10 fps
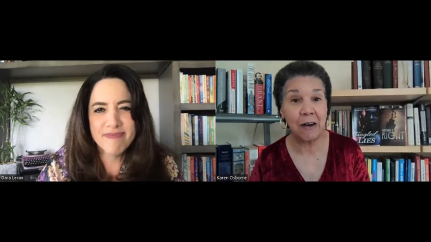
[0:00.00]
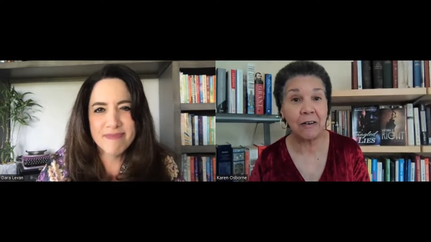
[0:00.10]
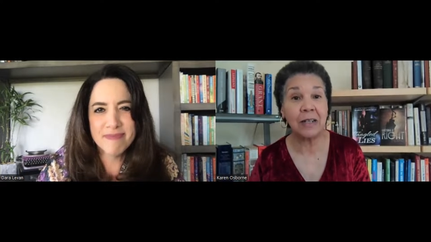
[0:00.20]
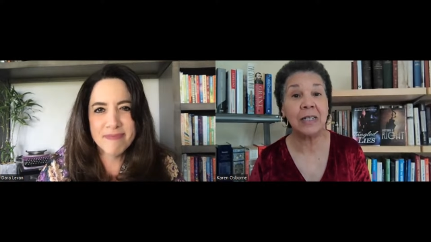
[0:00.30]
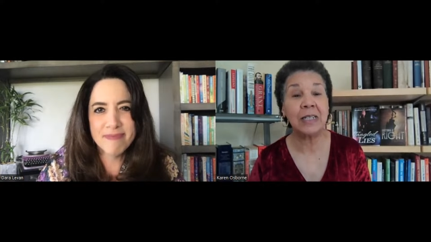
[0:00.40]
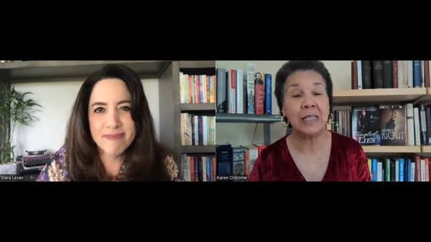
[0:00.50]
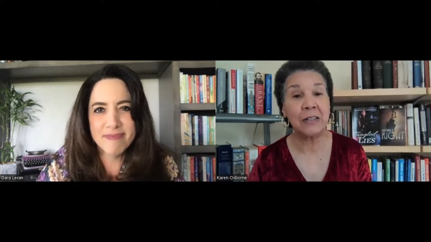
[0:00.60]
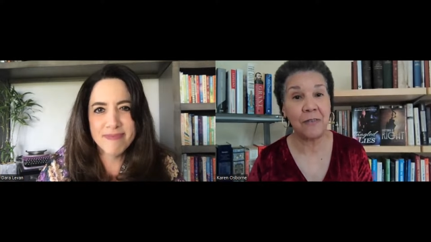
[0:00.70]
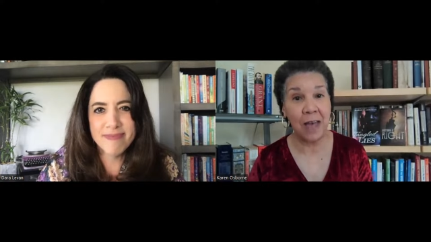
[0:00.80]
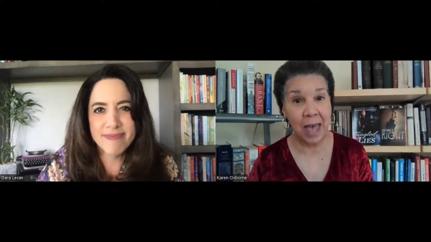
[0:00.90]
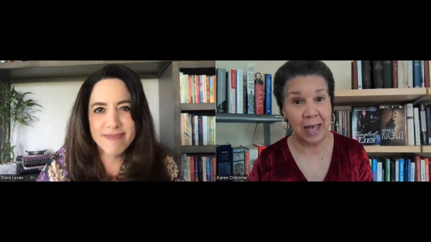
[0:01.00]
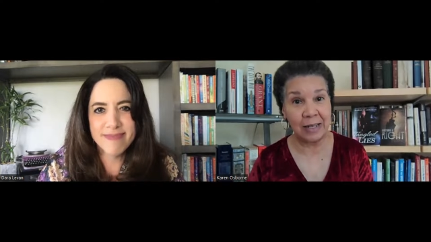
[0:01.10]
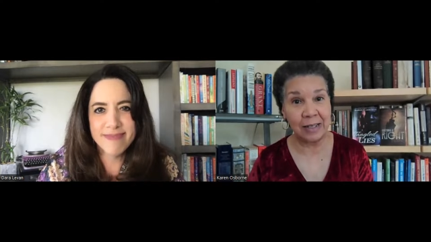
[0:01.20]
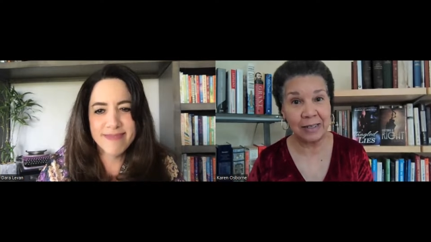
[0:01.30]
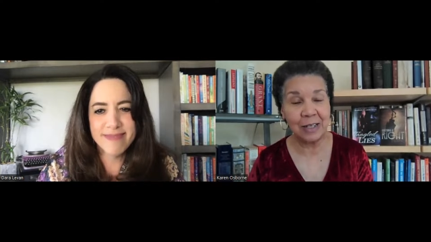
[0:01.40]
Speaker 1: Dara
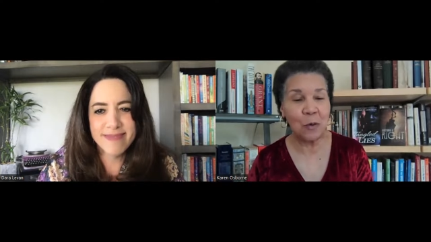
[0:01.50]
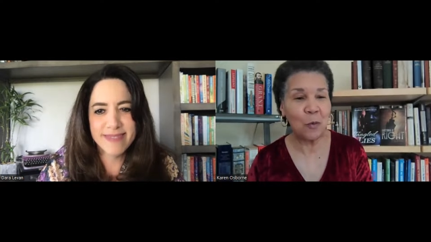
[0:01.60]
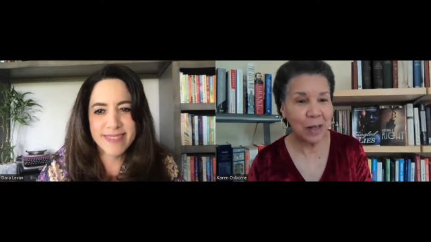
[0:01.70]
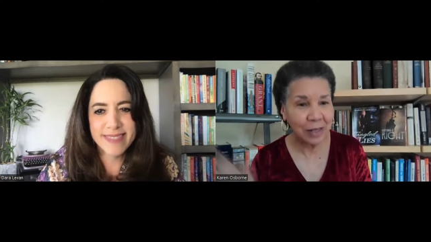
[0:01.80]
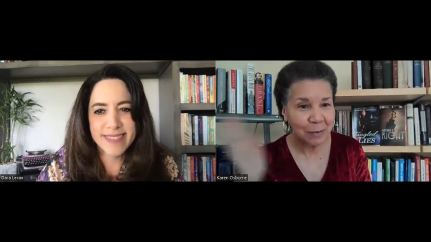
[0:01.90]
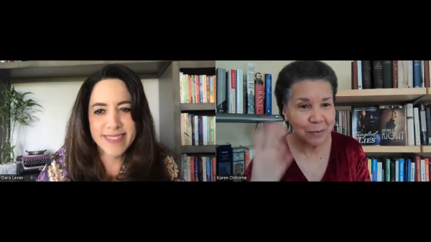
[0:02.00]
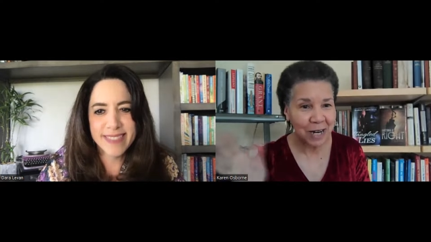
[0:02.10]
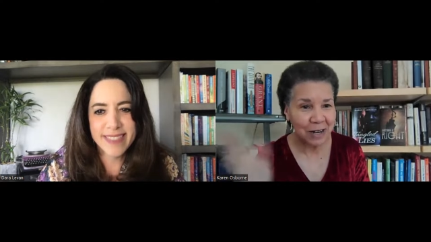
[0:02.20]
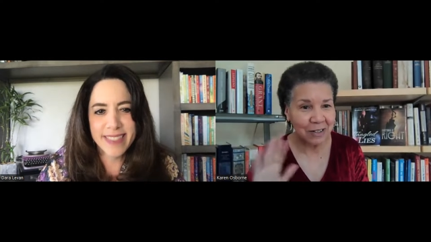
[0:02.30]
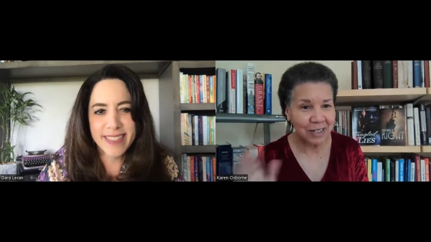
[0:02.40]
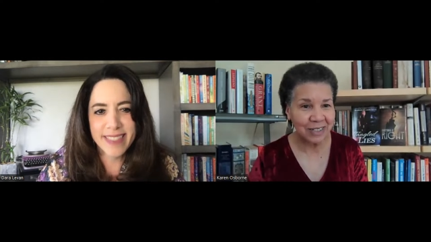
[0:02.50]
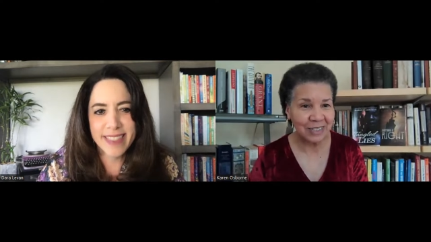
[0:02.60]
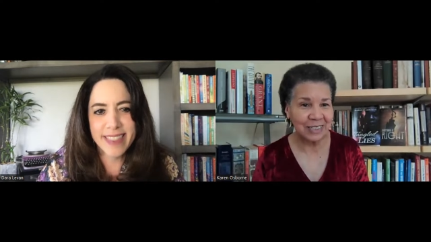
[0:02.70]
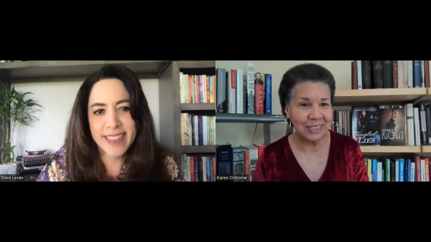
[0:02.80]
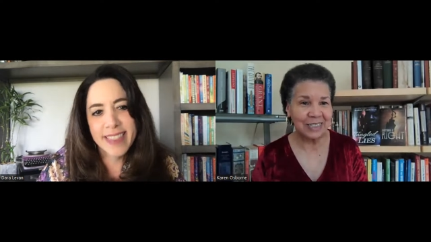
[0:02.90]
Levan.
Speaker 2: Welcome,
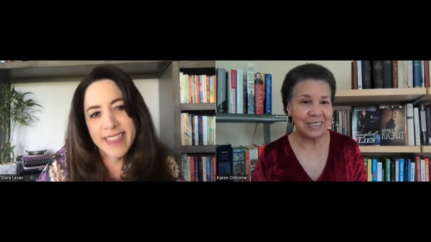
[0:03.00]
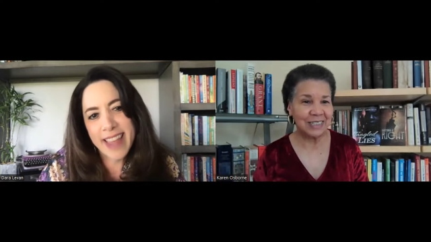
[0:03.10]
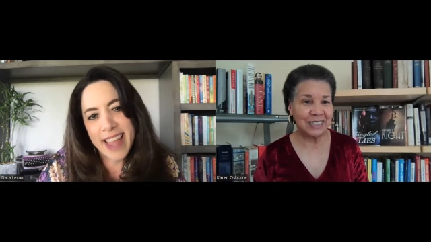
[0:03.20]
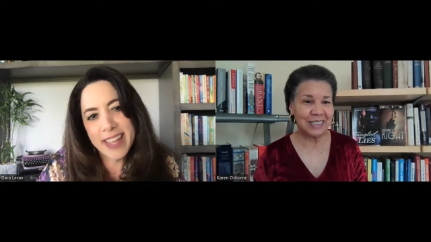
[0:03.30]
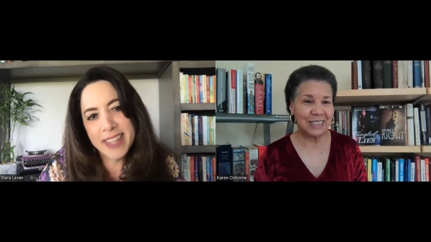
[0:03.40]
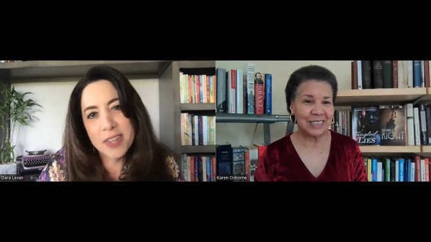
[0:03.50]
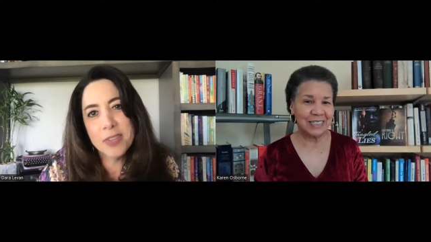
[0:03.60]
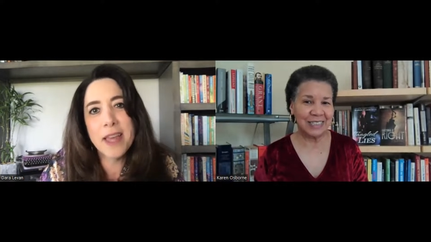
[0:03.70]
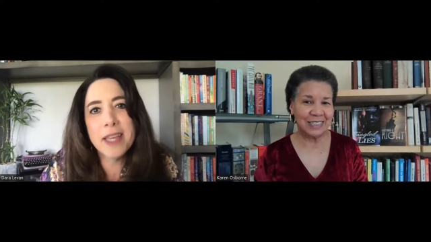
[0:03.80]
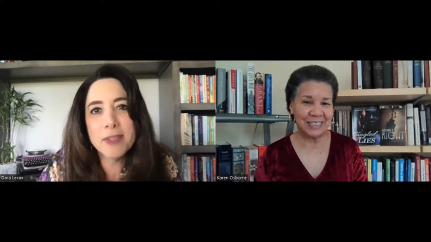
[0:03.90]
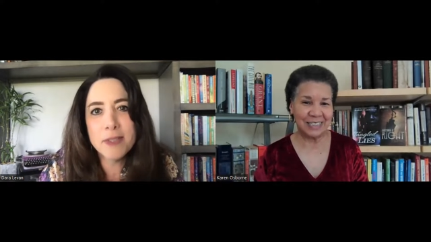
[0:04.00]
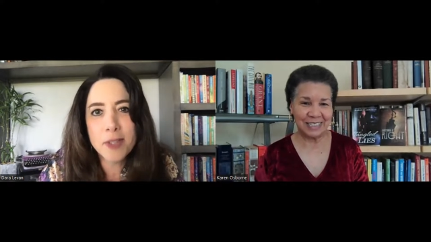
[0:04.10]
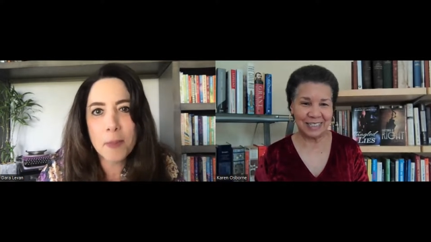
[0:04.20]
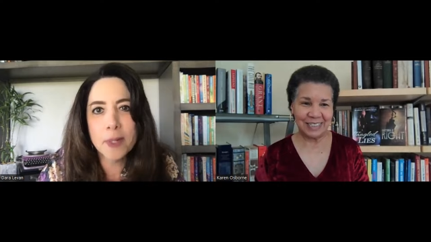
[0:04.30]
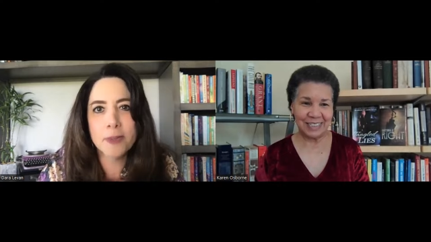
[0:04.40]
Dara. Thank you. Thank you
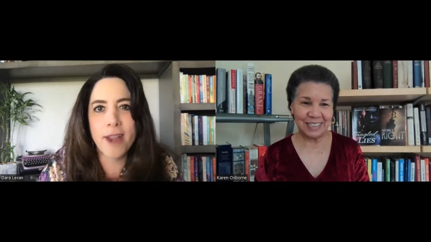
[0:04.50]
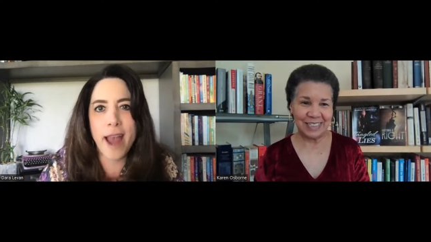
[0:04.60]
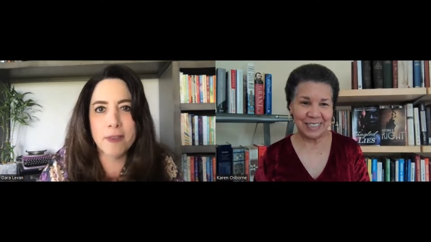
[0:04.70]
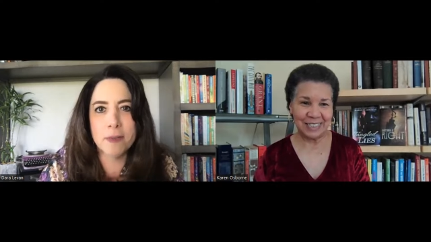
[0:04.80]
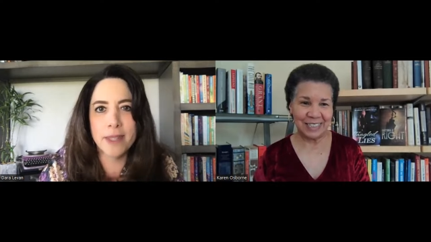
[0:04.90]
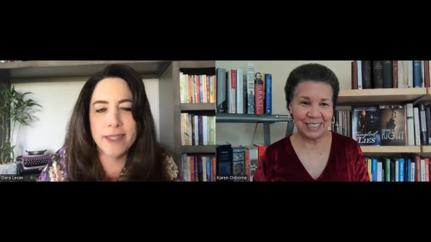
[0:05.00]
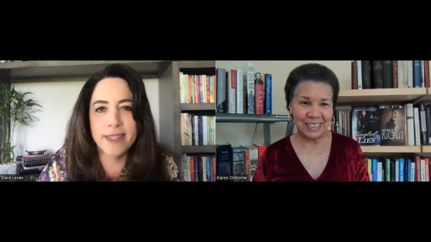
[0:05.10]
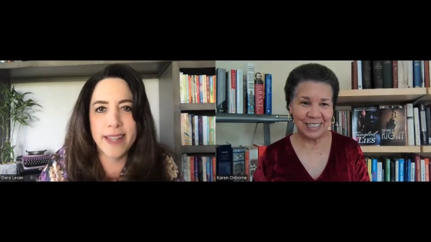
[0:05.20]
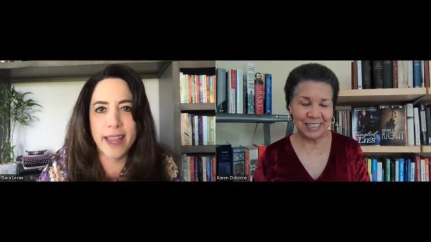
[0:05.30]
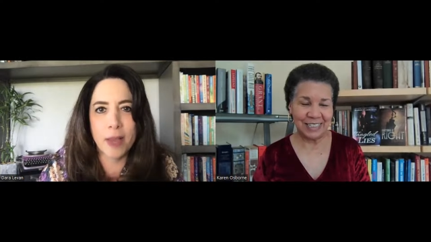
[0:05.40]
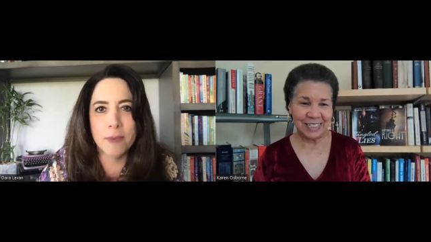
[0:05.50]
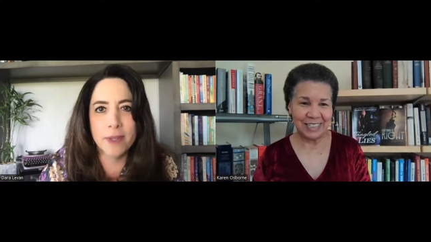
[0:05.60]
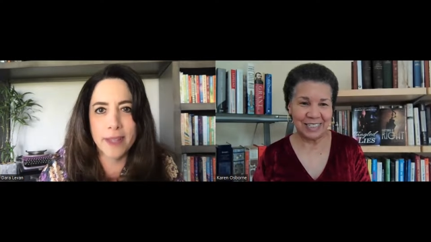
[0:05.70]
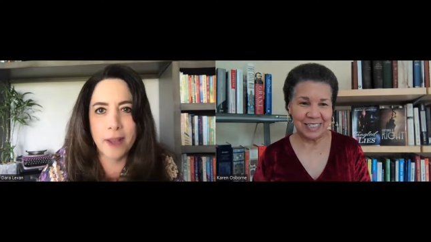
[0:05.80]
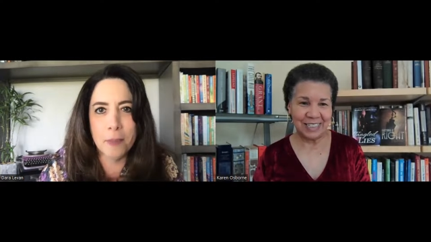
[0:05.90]
so much for having me today. I'm
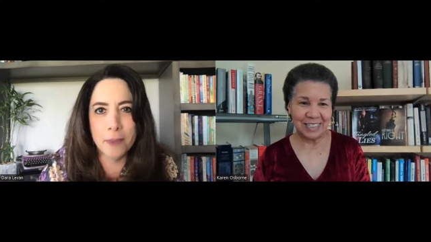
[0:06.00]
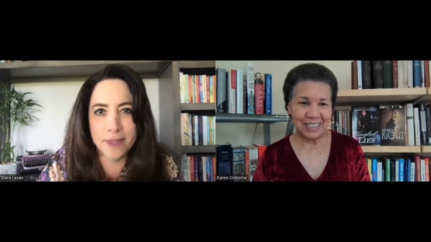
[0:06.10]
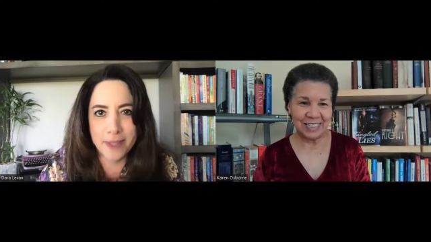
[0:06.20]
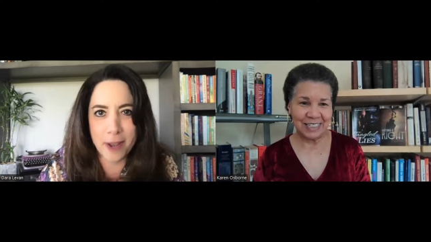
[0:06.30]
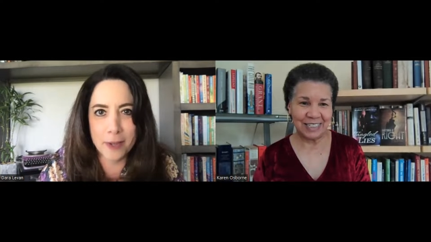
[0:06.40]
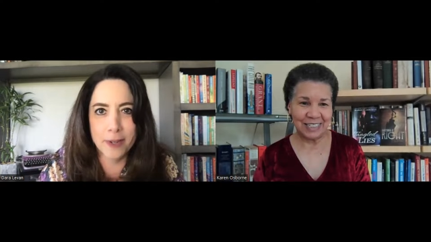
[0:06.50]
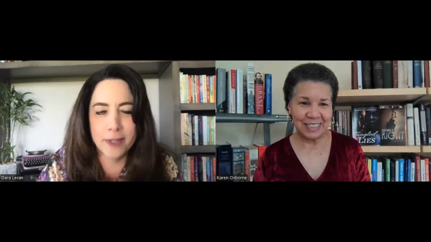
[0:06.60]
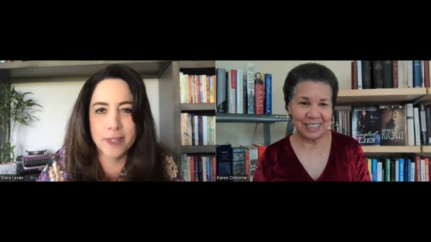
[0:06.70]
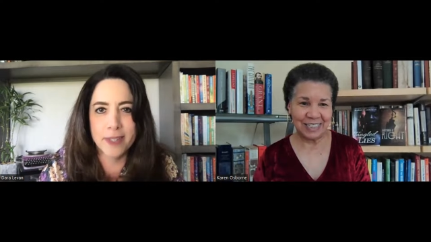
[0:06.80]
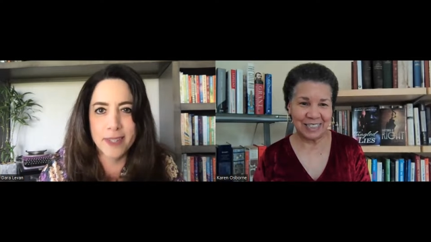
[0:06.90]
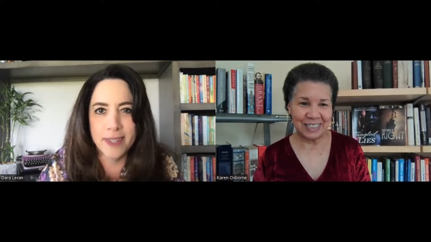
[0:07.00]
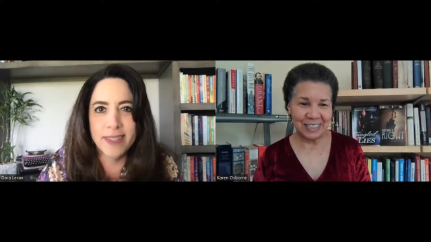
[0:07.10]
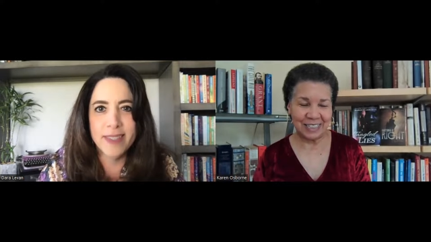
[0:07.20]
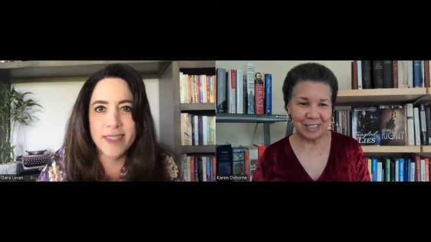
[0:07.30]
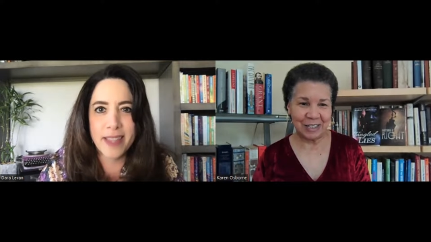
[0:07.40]
really humbled and honored.
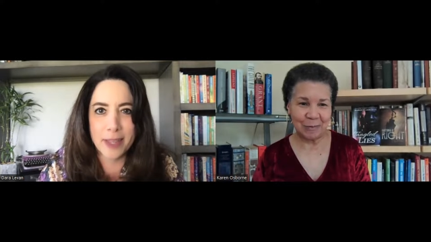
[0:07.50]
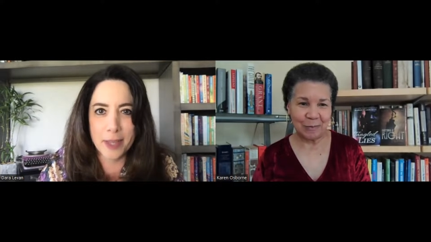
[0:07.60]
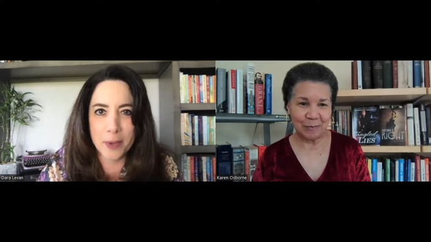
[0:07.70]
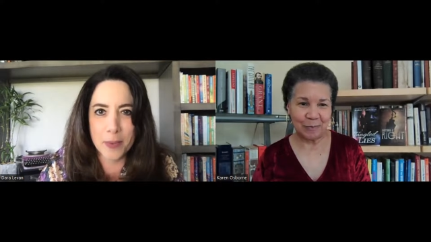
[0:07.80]
Thank